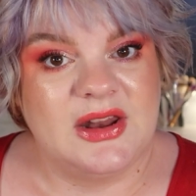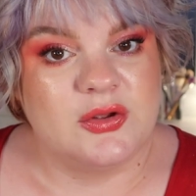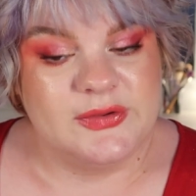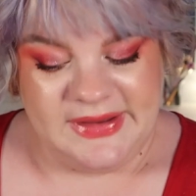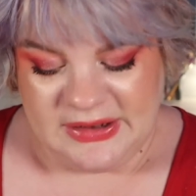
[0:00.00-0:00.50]
in a
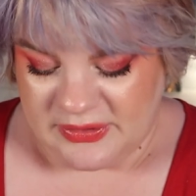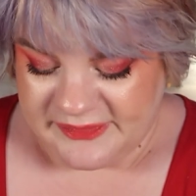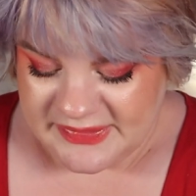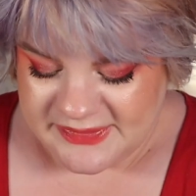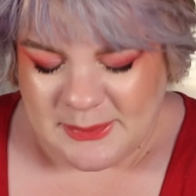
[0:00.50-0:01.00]
concealer.
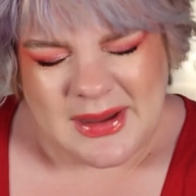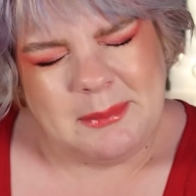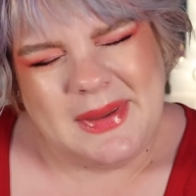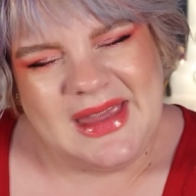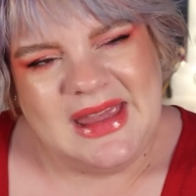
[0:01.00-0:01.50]
This
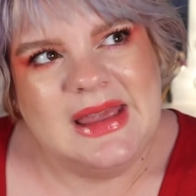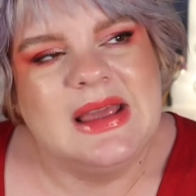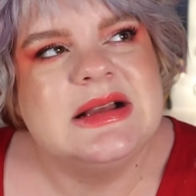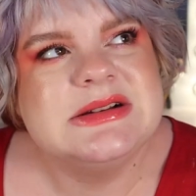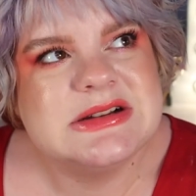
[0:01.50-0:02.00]
might be,
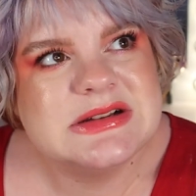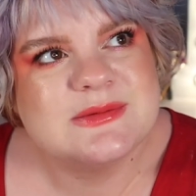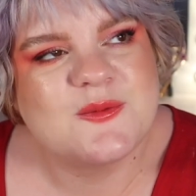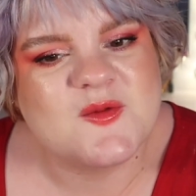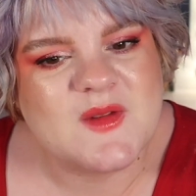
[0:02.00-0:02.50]

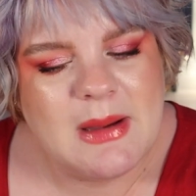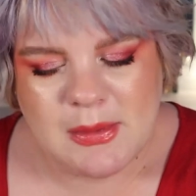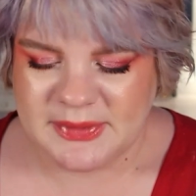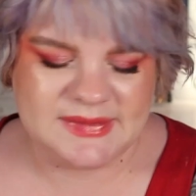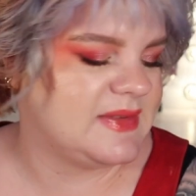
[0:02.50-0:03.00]
I'm
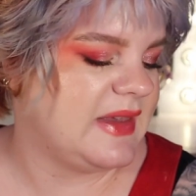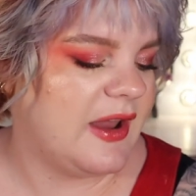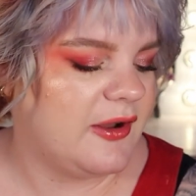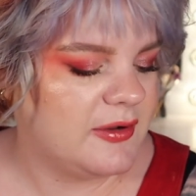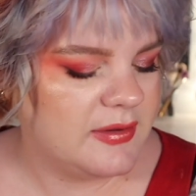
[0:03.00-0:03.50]
a bit
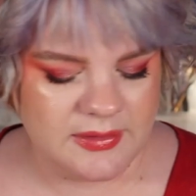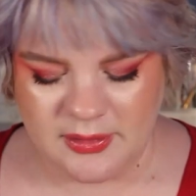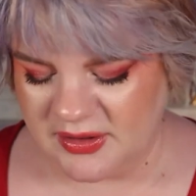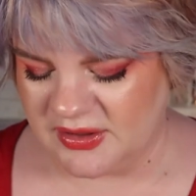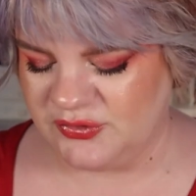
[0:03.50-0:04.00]
scared
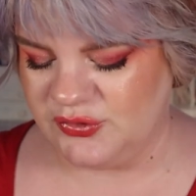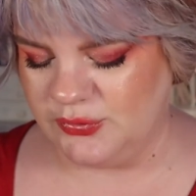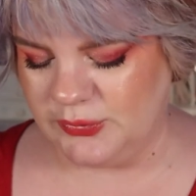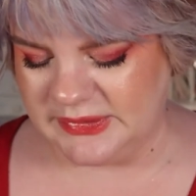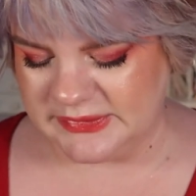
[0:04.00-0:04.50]
to
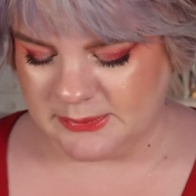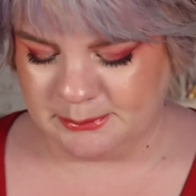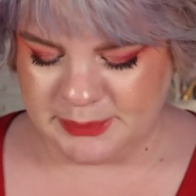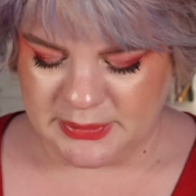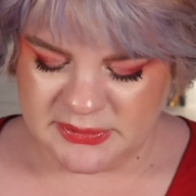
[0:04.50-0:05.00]
do this,
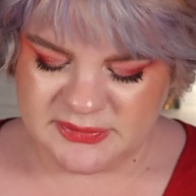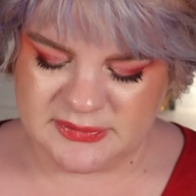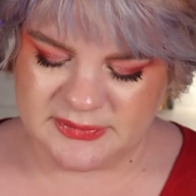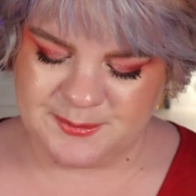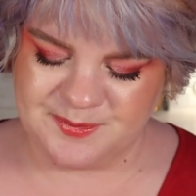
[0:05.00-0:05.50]

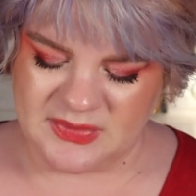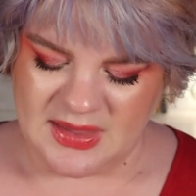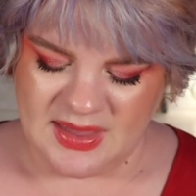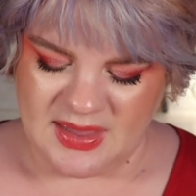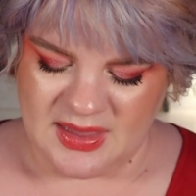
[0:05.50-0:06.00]
but
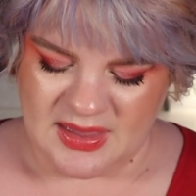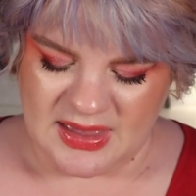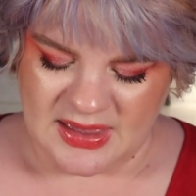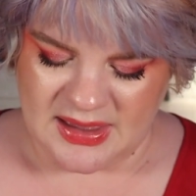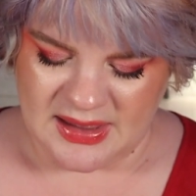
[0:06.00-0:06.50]

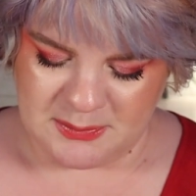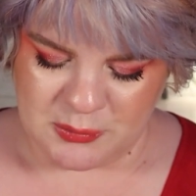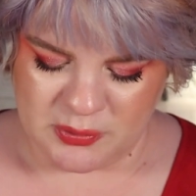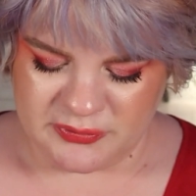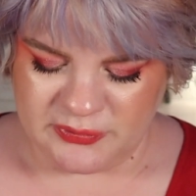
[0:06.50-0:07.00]
I'm
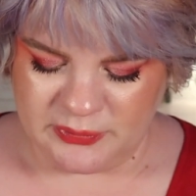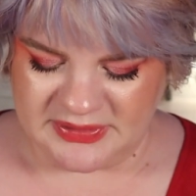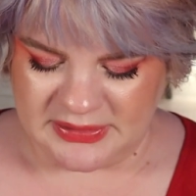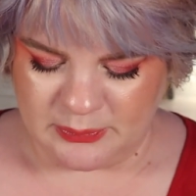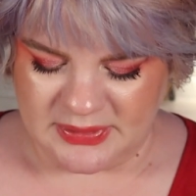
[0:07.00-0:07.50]
going to do
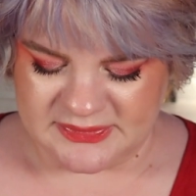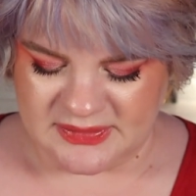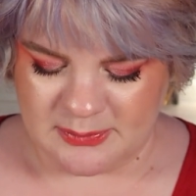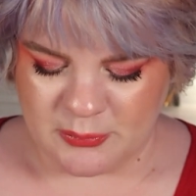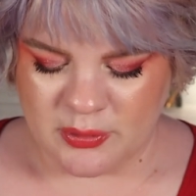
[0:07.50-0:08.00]
it anyways.
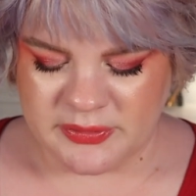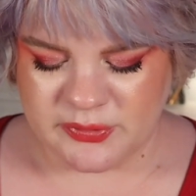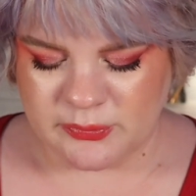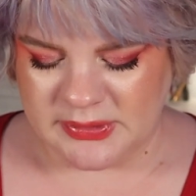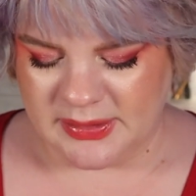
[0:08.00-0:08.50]
I'm going
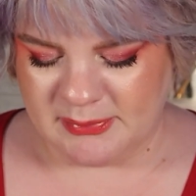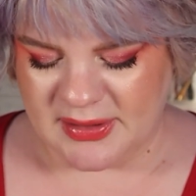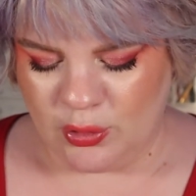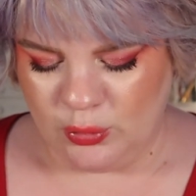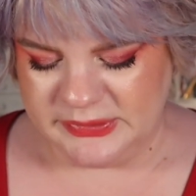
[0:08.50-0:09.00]
to roll in
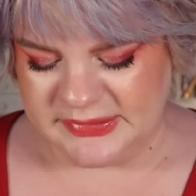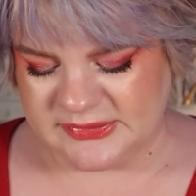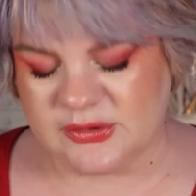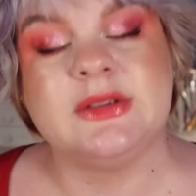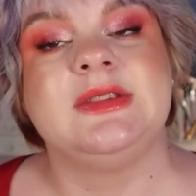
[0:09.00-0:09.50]
my
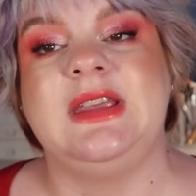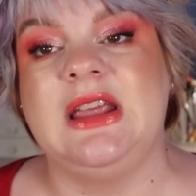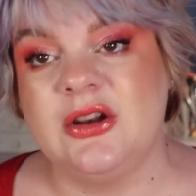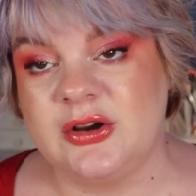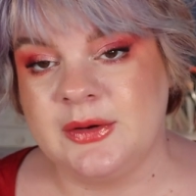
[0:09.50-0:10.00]
oldest
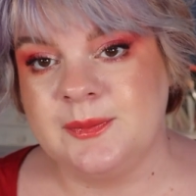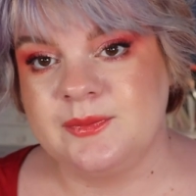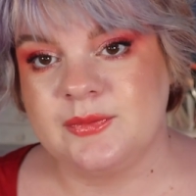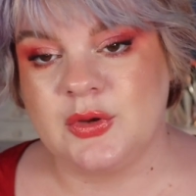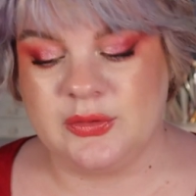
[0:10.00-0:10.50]
concealer
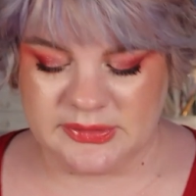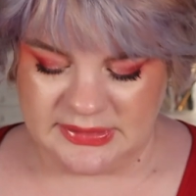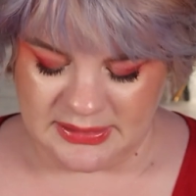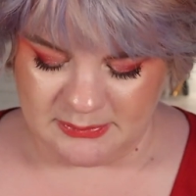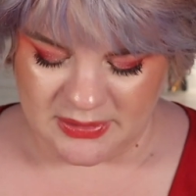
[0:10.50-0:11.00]

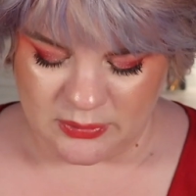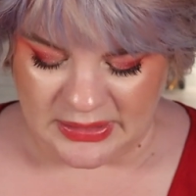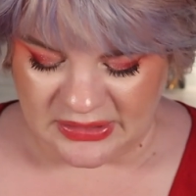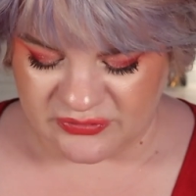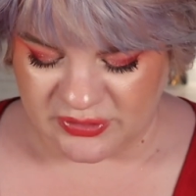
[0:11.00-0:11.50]
currently in my
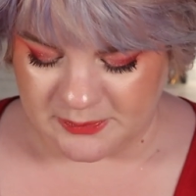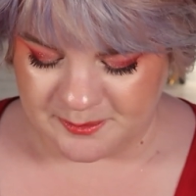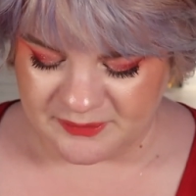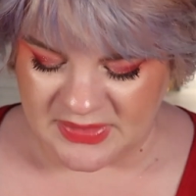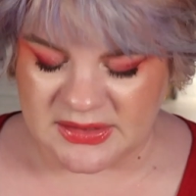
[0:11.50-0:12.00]

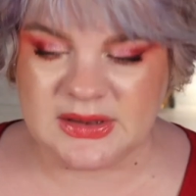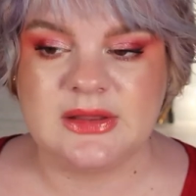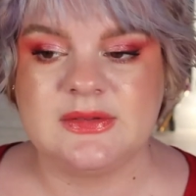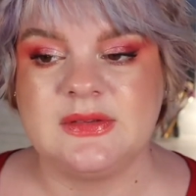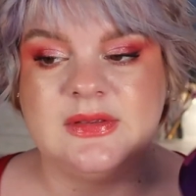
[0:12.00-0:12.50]
collection, and it
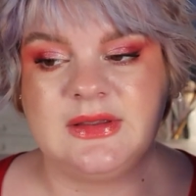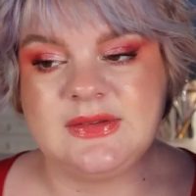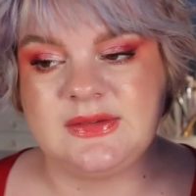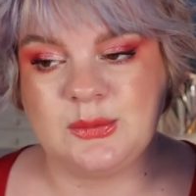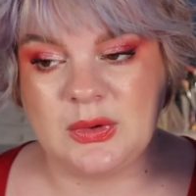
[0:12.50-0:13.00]
is
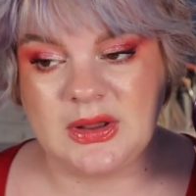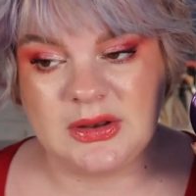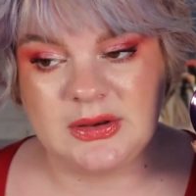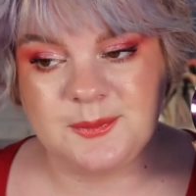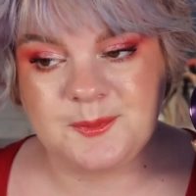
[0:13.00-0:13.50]
this
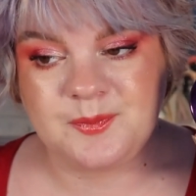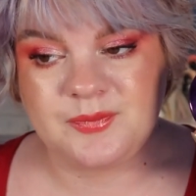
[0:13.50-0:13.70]
one.